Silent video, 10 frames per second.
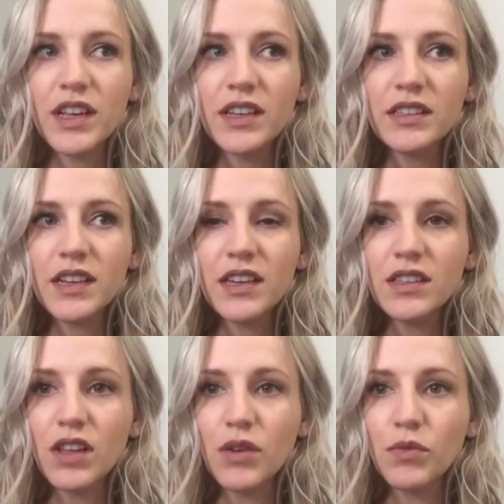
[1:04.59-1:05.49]
That takes a
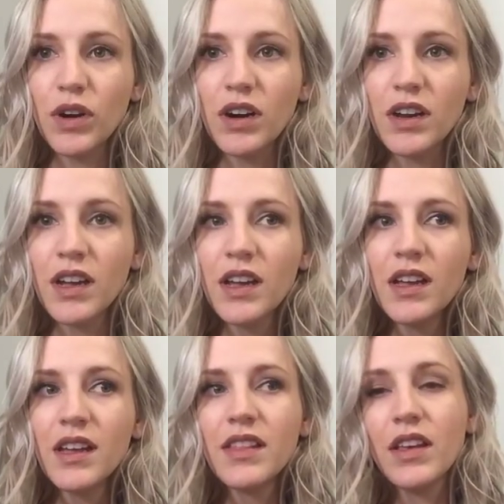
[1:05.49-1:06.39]
lot of work.
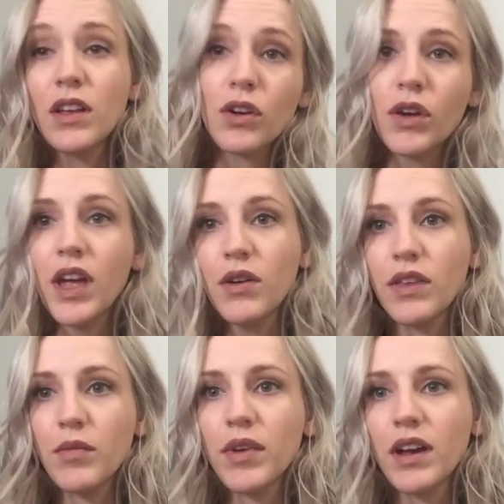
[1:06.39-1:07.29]
They look okay
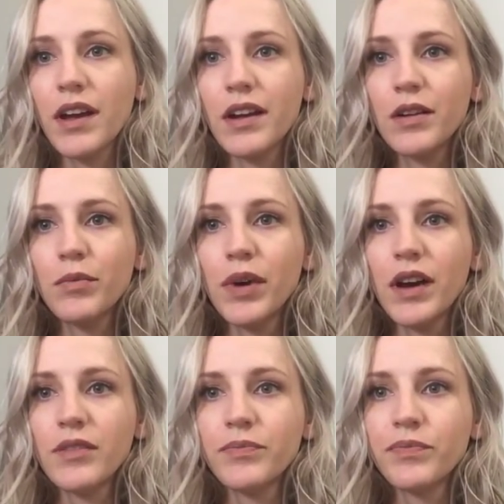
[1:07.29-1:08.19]
without being ironed,
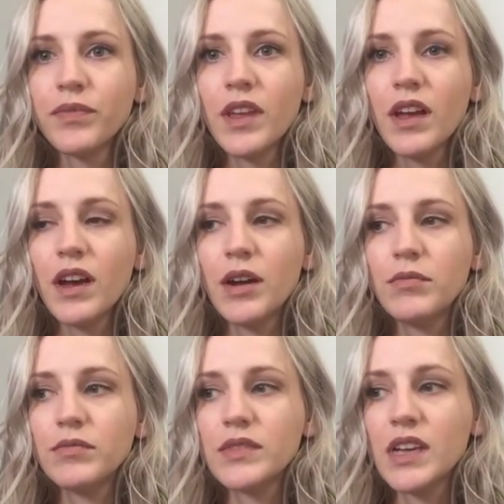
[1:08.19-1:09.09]
but
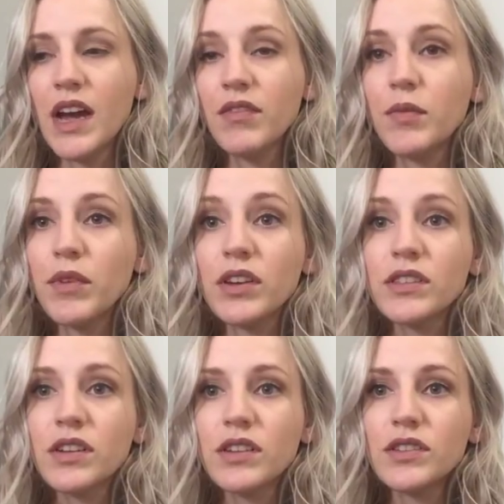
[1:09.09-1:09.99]
to have them look
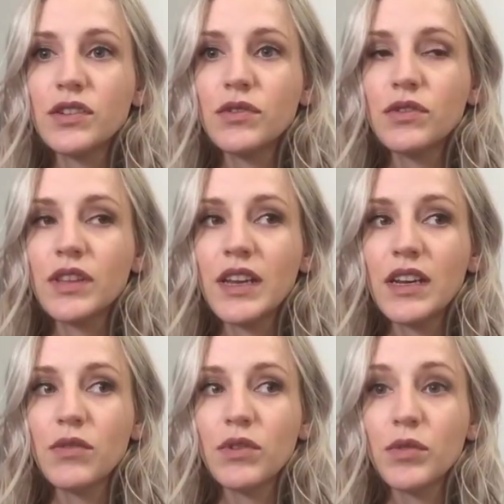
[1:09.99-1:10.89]
as good as they
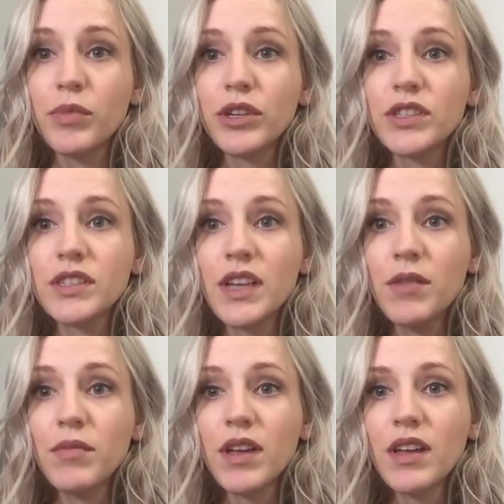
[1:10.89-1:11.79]
did when you purchased
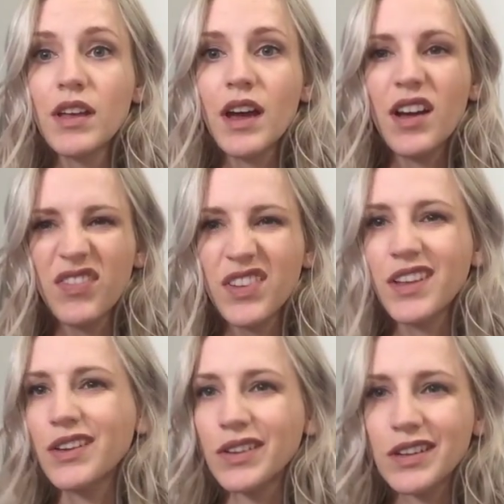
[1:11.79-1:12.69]
them, I feel
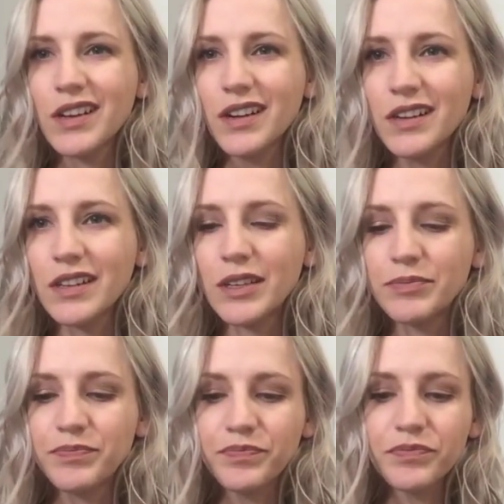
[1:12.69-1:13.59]
like you need to iron them.